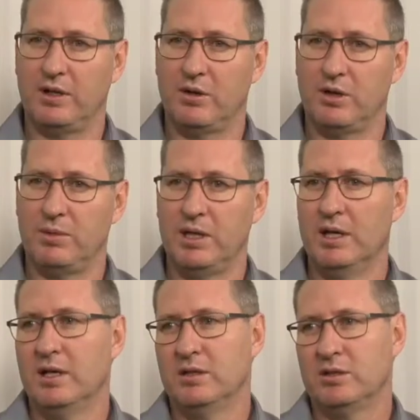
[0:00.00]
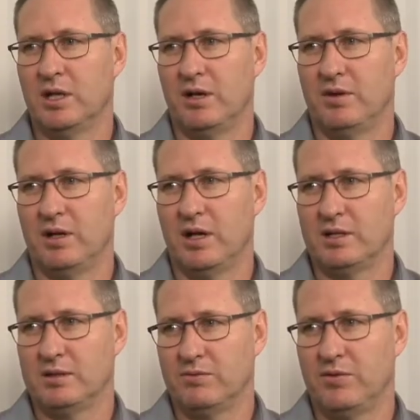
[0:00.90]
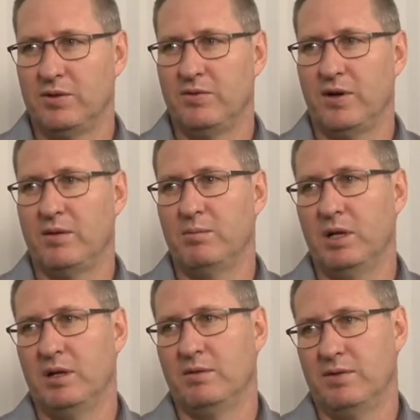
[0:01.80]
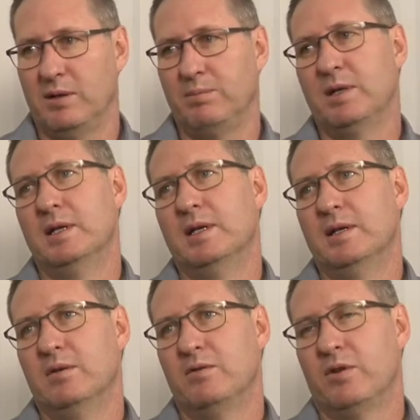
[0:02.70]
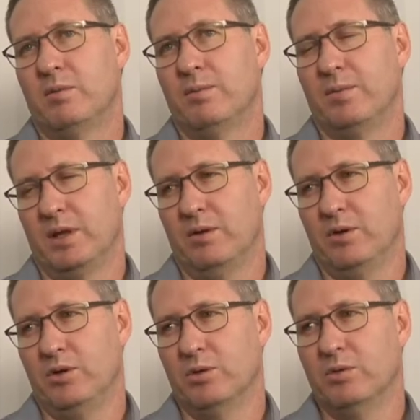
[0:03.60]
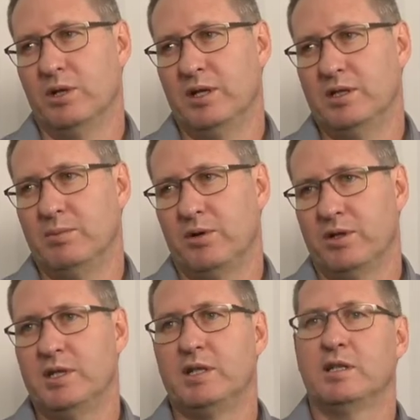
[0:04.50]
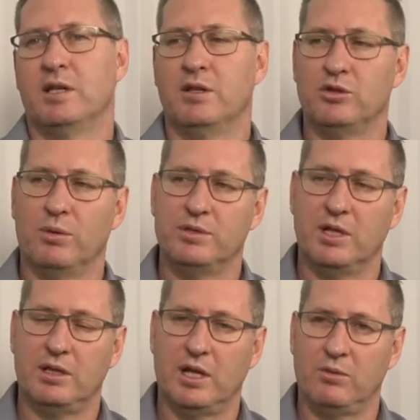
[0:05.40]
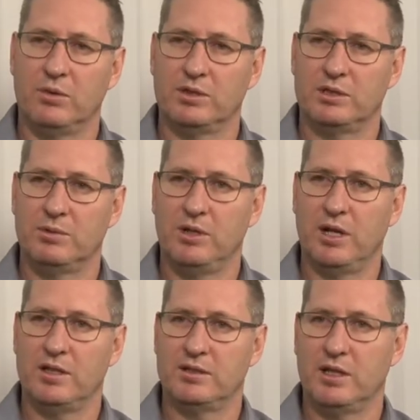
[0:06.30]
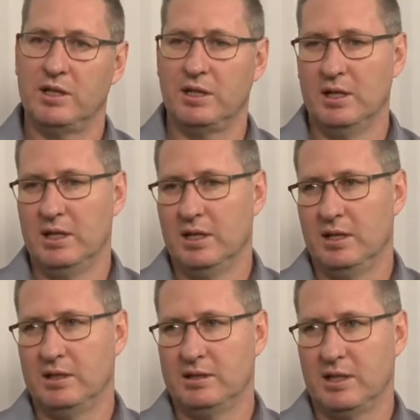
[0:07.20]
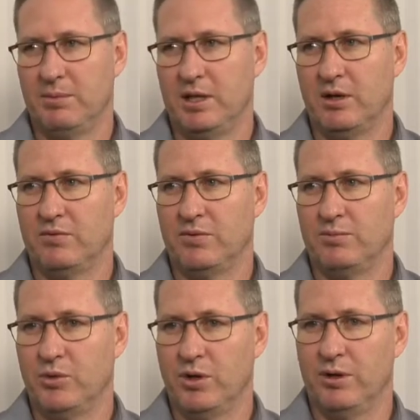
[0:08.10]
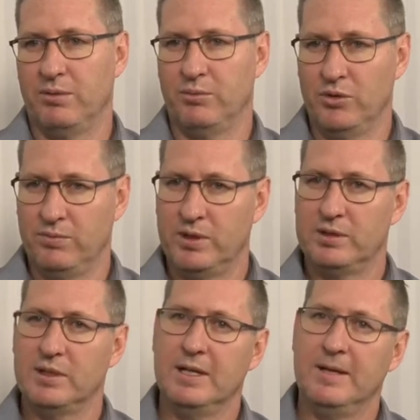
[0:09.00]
economy to have a nice 55 billion fillip from the renewable energy projects and the jobs that that will stimulate. So there, there's something of mo uh, movement